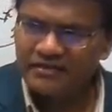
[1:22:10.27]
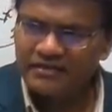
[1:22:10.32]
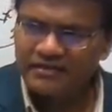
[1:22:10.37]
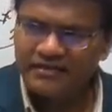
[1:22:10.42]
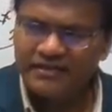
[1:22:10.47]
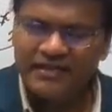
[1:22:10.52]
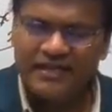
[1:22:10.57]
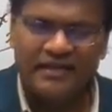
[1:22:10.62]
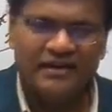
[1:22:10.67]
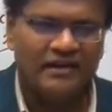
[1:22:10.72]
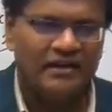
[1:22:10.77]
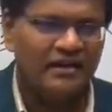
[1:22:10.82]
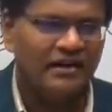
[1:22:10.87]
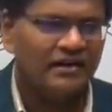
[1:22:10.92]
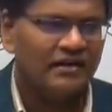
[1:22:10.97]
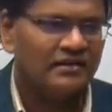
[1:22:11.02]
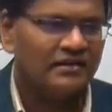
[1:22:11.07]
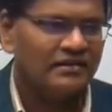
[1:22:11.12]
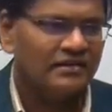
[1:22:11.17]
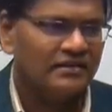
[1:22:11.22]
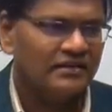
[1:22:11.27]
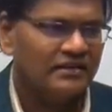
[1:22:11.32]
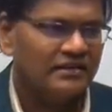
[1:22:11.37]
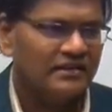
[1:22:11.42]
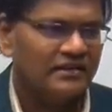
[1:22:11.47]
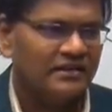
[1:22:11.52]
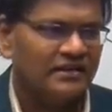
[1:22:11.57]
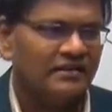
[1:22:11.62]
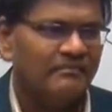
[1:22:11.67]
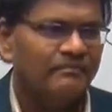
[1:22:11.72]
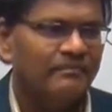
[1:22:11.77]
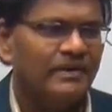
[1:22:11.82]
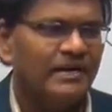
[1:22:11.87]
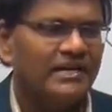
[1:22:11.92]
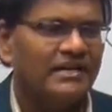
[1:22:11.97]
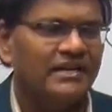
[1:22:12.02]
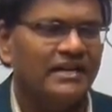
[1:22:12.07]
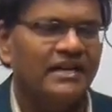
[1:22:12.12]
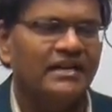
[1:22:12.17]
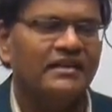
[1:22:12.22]
they are
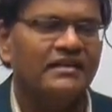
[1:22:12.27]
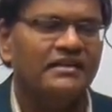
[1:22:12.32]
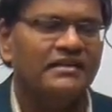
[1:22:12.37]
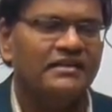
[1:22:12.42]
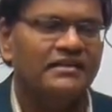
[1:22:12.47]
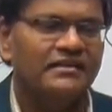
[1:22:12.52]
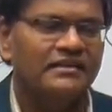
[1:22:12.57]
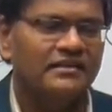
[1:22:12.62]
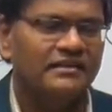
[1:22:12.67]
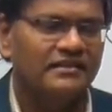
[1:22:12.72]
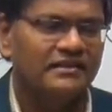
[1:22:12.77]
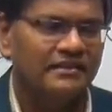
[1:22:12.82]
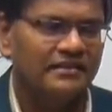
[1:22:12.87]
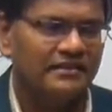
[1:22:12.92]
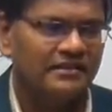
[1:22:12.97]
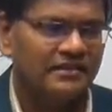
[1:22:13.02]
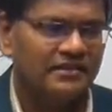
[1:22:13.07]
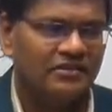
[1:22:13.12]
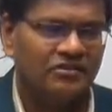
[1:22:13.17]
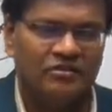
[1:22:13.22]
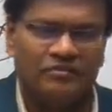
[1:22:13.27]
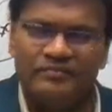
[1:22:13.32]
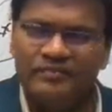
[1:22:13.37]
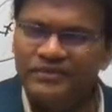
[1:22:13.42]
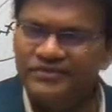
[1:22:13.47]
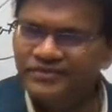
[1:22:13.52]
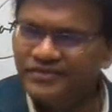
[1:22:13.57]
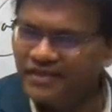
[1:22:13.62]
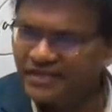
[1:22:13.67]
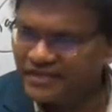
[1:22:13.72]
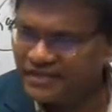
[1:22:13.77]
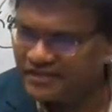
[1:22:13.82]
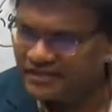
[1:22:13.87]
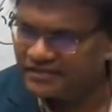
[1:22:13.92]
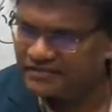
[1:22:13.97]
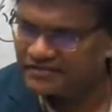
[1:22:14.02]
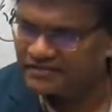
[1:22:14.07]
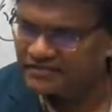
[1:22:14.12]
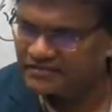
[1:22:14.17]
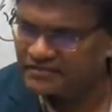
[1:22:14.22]
completely compensated
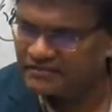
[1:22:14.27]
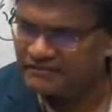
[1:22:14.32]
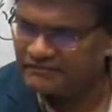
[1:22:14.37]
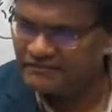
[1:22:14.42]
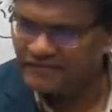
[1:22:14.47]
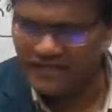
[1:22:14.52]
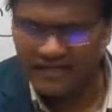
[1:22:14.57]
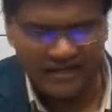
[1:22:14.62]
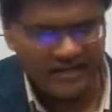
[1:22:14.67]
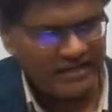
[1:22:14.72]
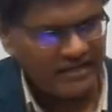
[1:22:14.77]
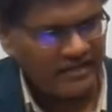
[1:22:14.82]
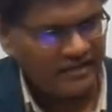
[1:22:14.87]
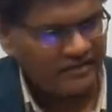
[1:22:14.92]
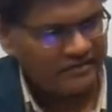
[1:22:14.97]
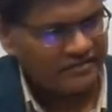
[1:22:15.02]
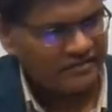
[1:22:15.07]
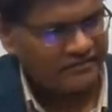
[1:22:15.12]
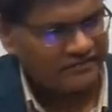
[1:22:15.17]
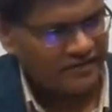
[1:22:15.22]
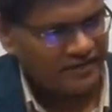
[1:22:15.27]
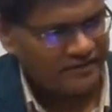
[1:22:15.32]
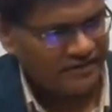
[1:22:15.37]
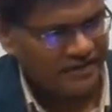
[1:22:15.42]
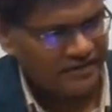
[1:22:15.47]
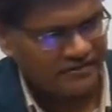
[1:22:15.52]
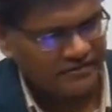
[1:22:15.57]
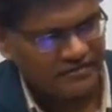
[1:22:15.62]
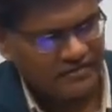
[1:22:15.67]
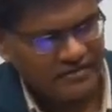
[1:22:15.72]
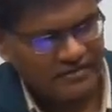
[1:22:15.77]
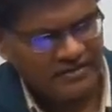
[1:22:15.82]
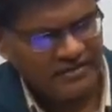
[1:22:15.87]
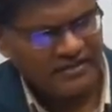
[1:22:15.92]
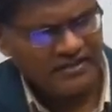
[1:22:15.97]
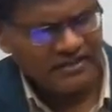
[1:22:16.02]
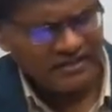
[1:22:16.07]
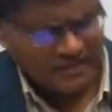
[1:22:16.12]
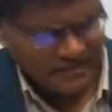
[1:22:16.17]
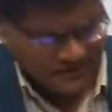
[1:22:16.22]
for any loss of revenue.
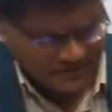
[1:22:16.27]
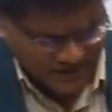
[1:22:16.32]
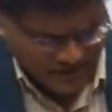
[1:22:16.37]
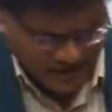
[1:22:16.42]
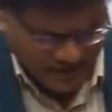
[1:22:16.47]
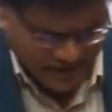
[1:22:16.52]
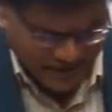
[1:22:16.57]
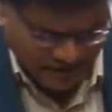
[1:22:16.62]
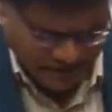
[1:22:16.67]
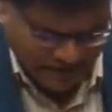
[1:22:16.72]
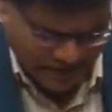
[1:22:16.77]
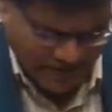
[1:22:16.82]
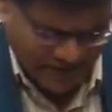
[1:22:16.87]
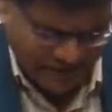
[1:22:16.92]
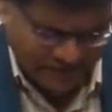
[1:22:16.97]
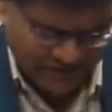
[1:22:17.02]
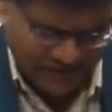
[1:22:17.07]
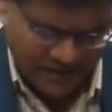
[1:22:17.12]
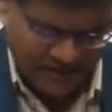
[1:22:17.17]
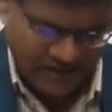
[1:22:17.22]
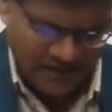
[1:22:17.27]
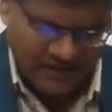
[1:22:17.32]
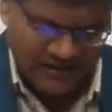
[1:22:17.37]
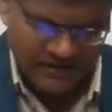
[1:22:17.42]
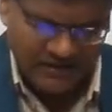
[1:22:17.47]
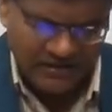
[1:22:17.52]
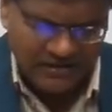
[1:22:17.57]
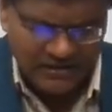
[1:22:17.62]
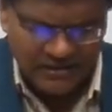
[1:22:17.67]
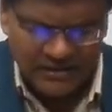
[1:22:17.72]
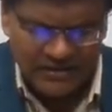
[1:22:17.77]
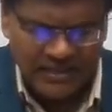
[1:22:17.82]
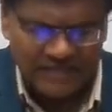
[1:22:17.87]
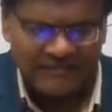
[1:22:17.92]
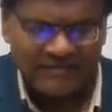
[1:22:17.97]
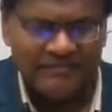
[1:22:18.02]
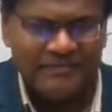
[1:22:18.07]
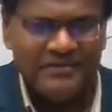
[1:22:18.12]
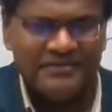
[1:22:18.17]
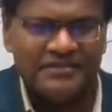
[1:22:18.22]
The central government has said that they will
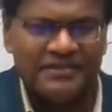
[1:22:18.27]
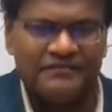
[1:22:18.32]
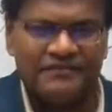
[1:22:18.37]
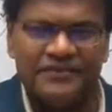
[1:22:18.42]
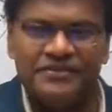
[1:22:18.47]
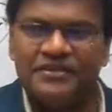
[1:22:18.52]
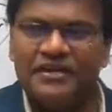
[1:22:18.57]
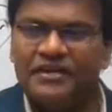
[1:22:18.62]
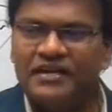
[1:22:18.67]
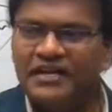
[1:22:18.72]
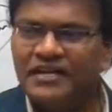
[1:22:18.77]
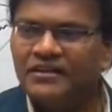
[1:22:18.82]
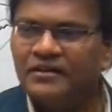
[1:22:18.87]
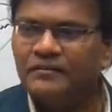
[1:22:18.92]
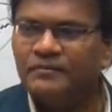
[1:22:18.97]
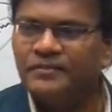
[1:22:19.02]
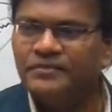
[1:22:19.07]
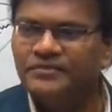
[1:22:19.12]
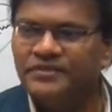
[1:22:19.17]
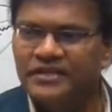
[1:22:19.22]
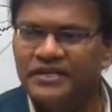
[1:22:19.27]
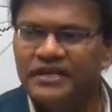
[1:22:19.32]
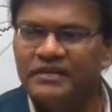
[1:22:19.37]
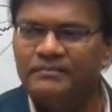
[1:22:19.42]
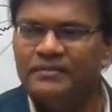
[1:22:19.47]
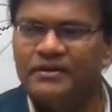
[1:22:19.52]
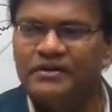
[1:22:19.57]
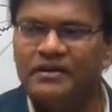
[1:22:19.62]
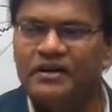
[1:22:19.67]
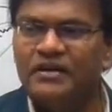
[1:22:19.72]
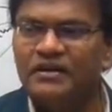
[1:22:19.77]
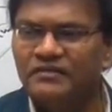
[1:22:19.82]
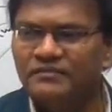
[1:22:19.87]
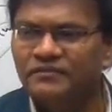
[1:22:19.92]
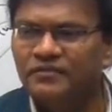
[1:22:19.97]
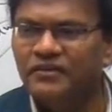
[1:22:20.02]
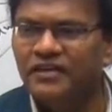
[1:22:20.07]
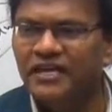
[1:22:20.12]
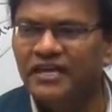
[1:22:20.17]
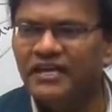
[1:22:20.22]
be sufficiently compensated but not
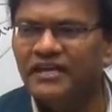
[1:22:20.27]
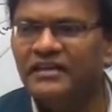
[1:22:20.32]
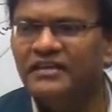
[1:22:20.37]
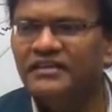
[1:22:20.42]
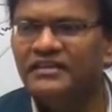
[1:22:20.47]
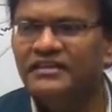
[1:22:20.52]
fully